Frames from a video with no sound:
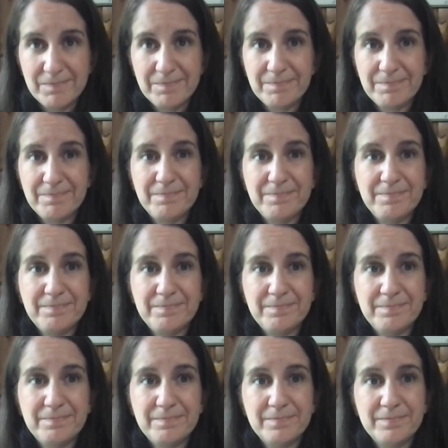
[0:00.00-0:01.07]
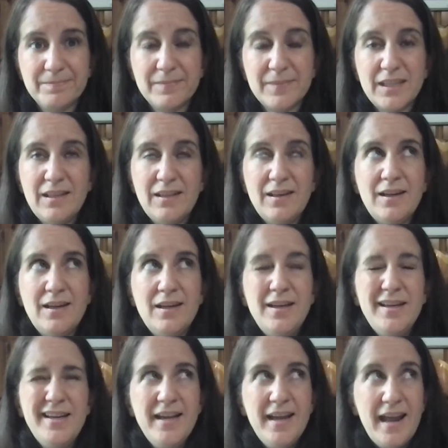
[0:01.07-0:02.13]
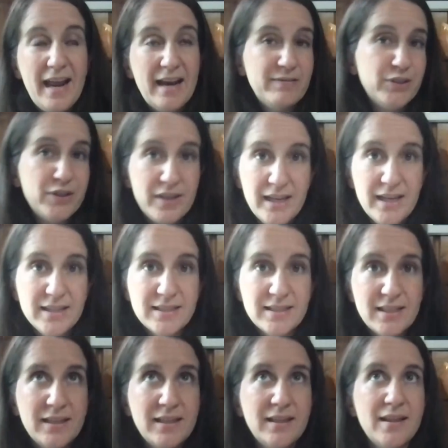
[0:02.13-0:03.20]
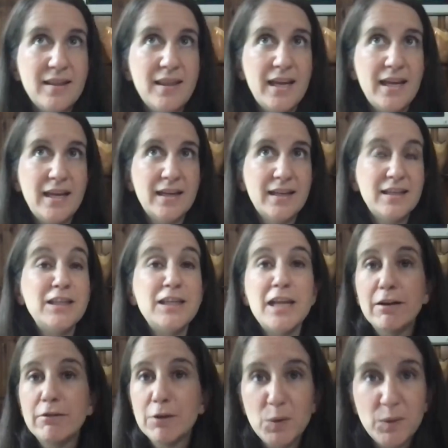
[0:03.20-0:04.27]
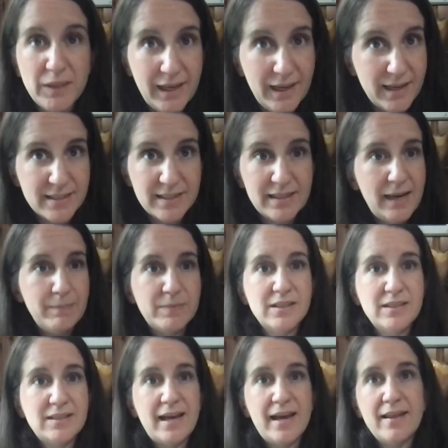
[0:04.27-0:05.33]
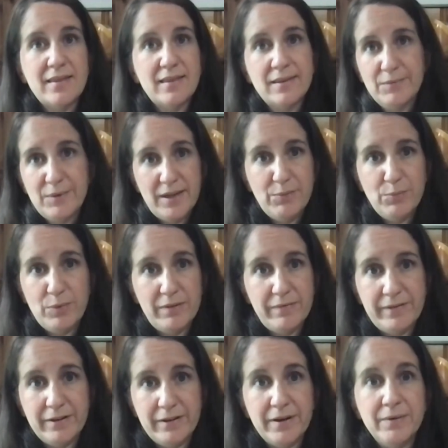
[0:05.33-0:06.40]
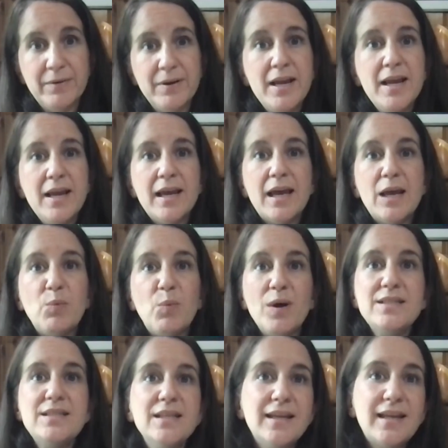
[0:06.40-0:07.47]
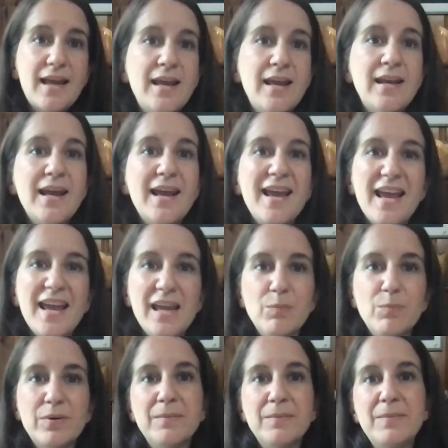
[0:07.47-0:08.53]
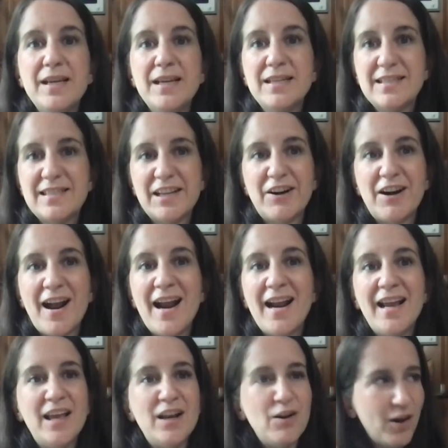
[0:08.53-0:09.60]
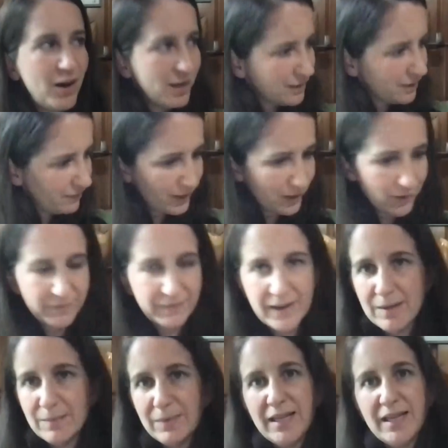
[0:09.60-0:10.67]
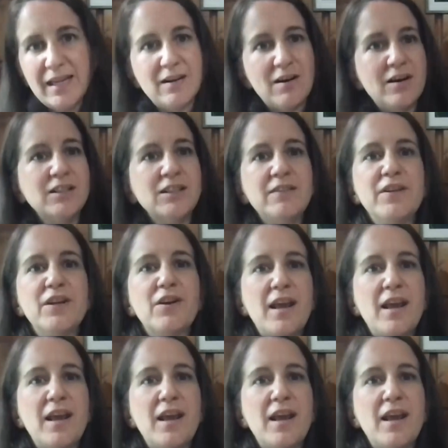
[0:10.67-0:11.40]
After this, they narrowly escaped death with Pharaoh. And once again, Abram and Sarai and all of their family and all of their animals are on the road.